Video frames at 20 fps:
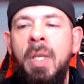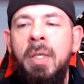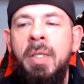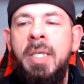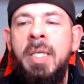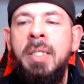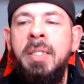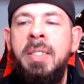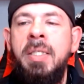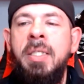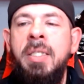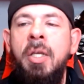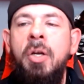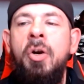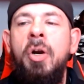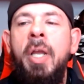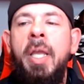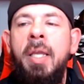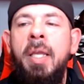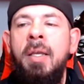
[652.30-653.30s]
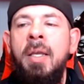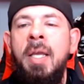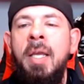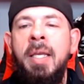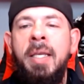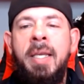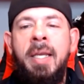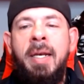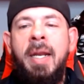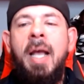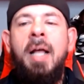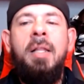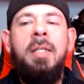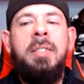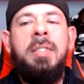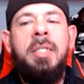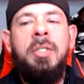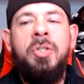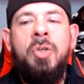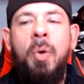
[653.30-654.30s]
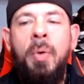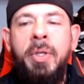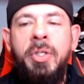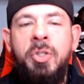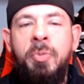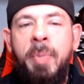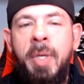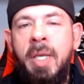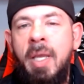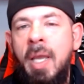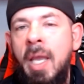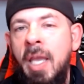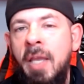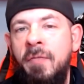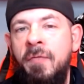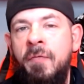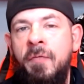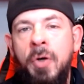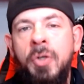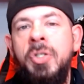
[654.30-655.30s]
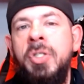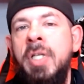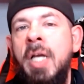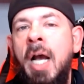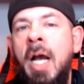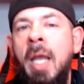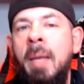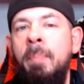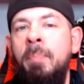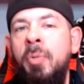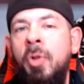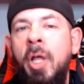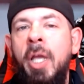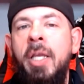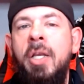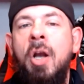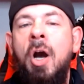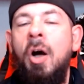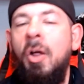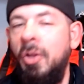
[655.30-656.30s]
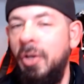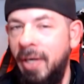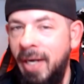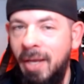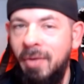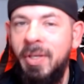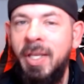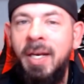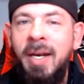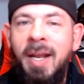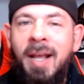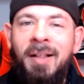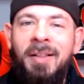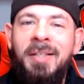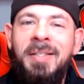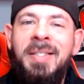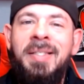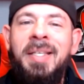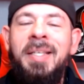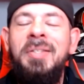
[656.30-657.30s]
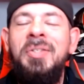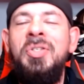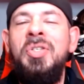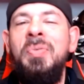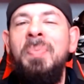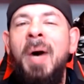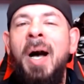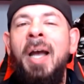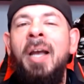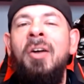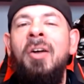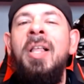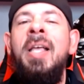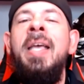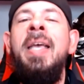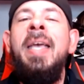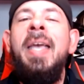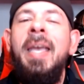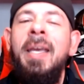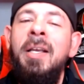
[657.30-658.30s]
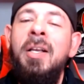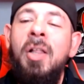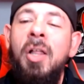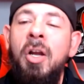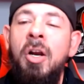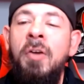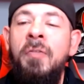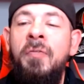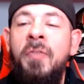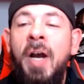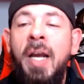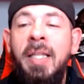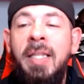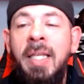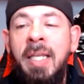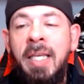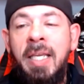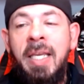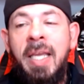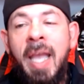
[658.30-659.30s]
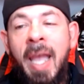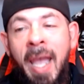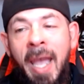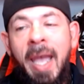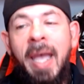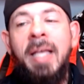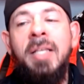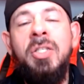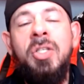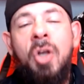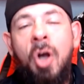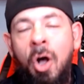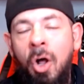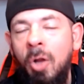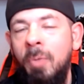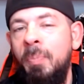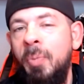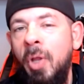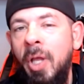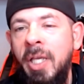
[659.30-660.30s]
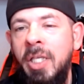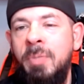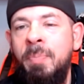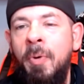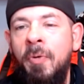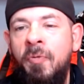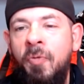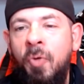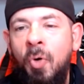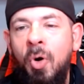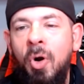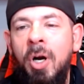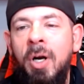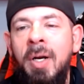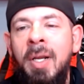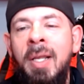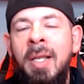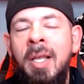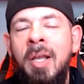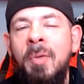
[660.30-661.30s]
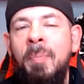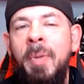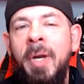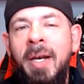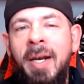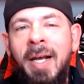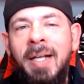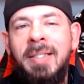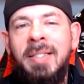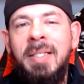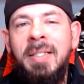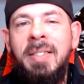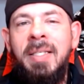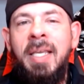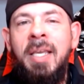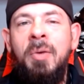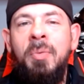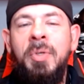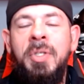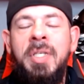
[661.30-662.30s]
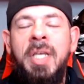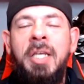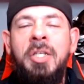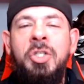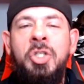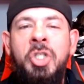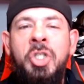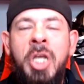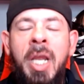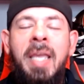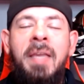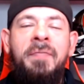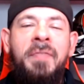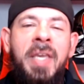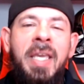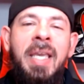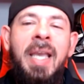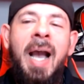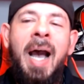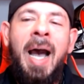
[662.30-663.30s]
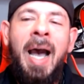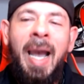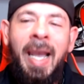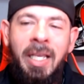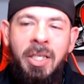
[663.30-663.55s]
considering Canales is going to be a first-time play caller. Now, Canales did smile and clarify that he has called plays before, but not since he was a JV high